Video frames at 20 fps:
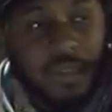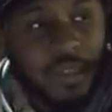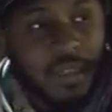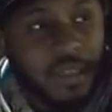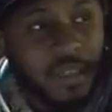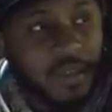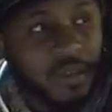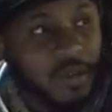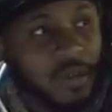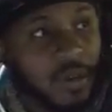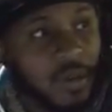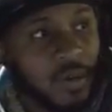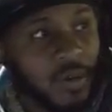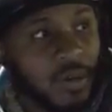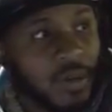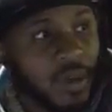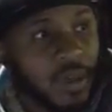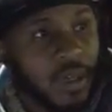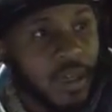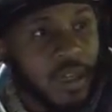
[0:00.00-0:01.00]
there,
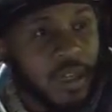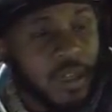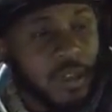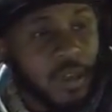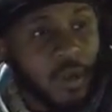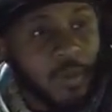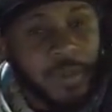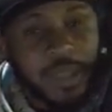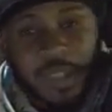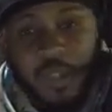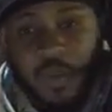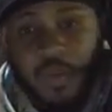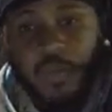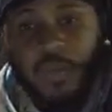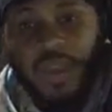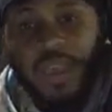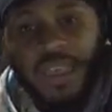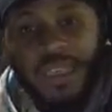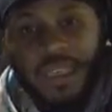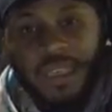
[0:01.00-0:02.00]
don't be
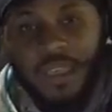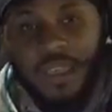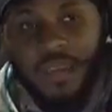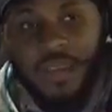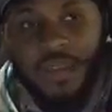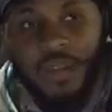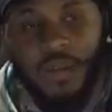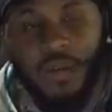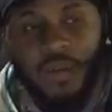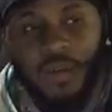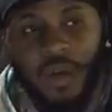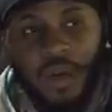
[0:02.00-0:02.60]
too picky.